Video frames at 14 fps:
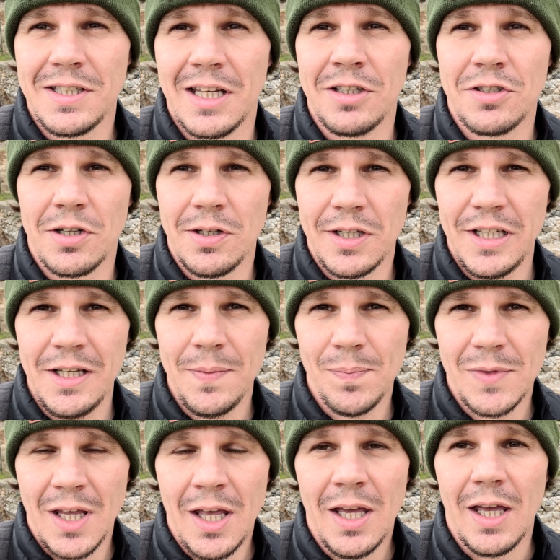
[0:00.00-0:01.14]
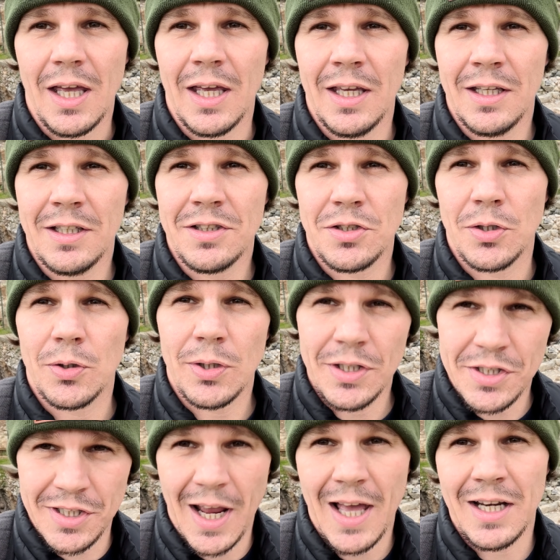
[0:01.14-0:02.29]
in Turkey, is to
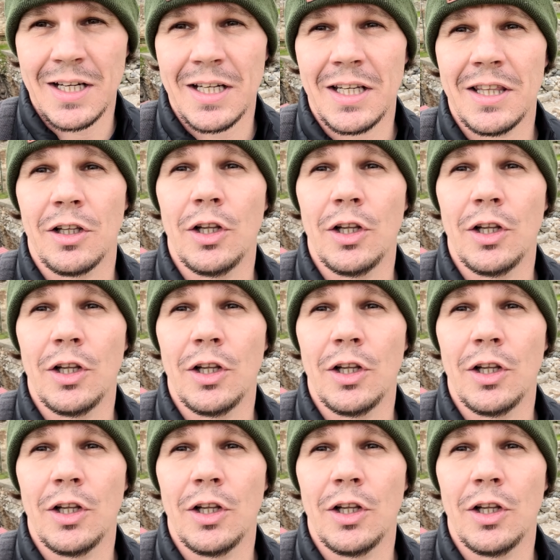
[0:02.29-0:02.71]
Christianity the